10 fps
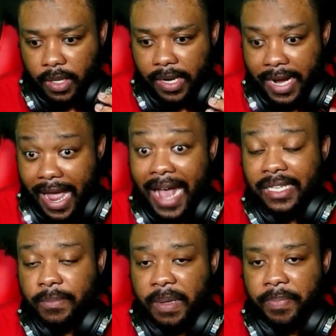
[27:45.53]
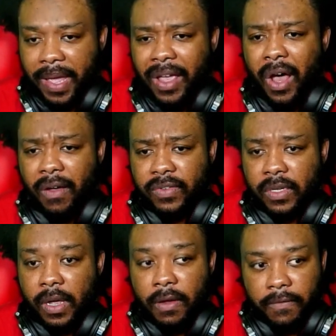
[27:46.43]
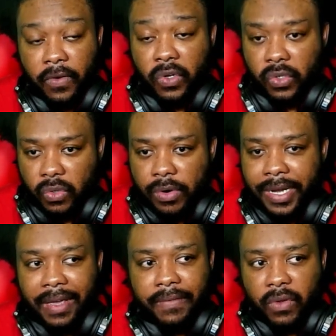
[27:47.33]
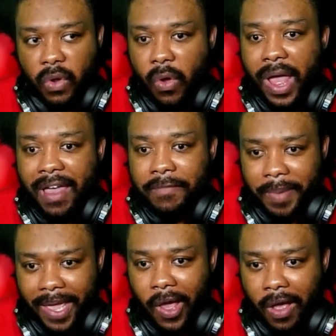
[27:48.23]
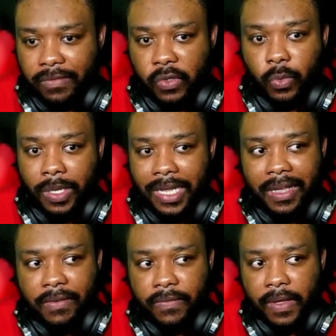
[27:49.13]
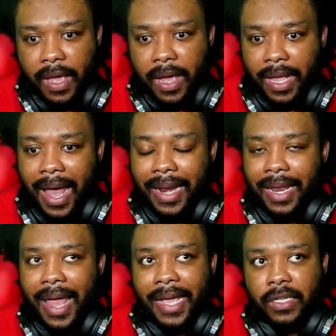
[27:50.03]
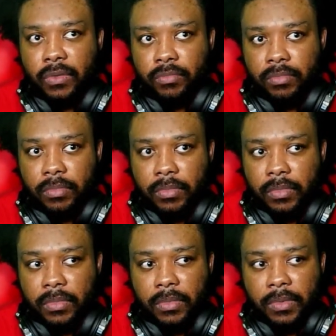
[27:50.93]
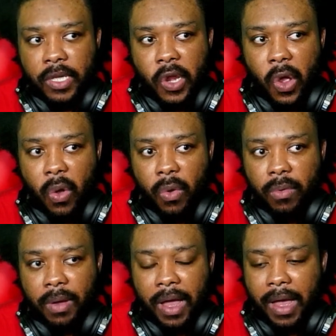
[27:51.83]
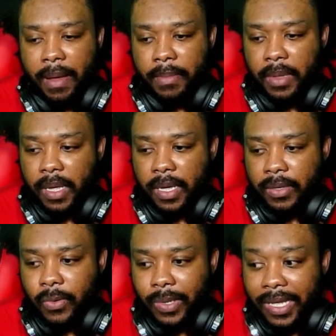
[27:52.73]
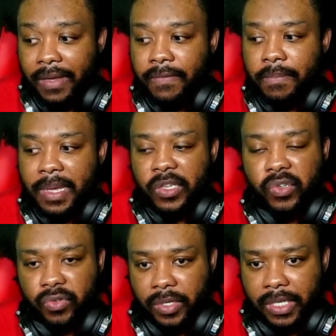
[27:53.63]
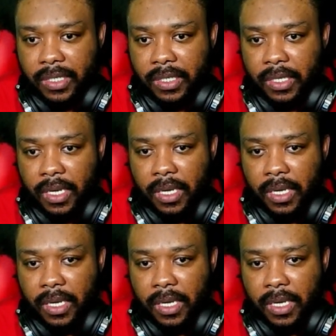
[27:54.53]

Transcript: there has to be payoffs for the story. If you don't have payoffs, you leave kind of like, you know, um, you leave mysteries